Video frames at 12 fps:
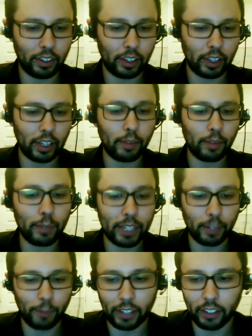let me
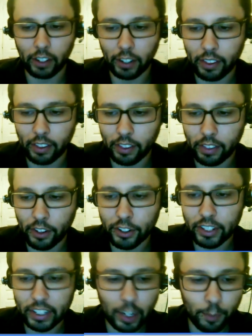step back. There's
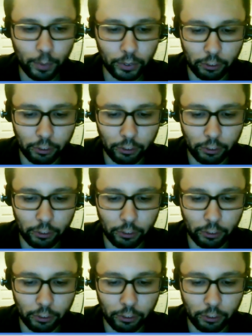an example